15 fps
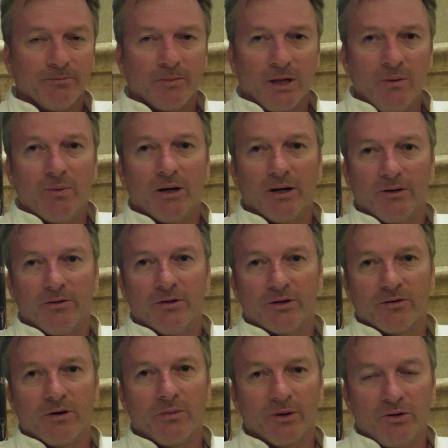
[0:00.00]
he played a
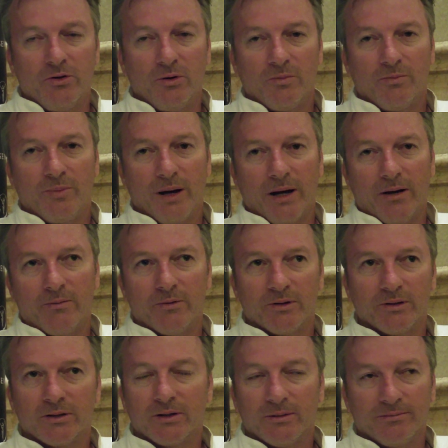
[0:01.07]
crucial role, but Cook batting
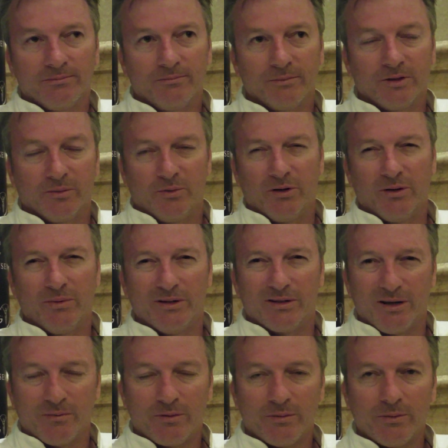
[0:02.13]
was superb. His
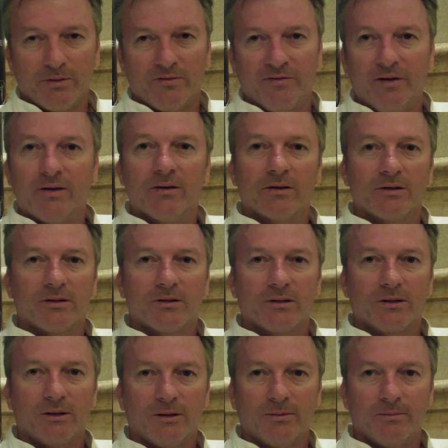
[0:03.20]
temperament, fitness
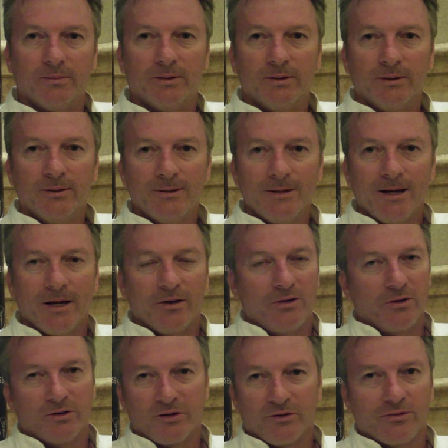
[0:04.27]
and
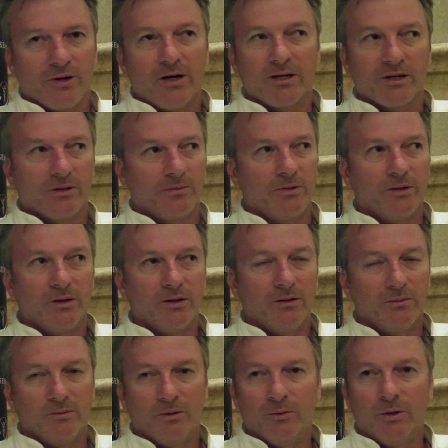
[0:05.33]
concentration
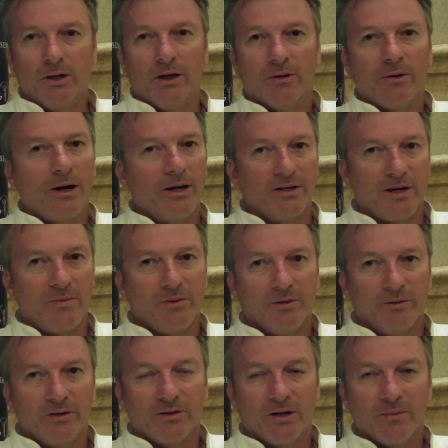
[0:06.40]
were really a great example to
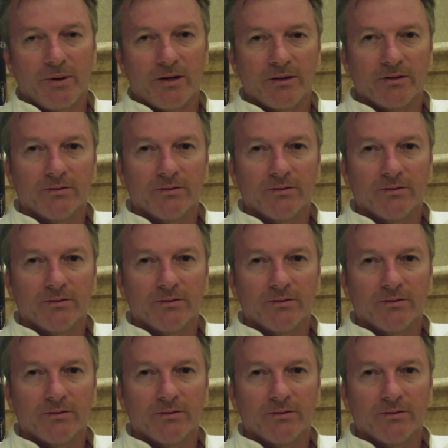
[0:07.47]
his teammates.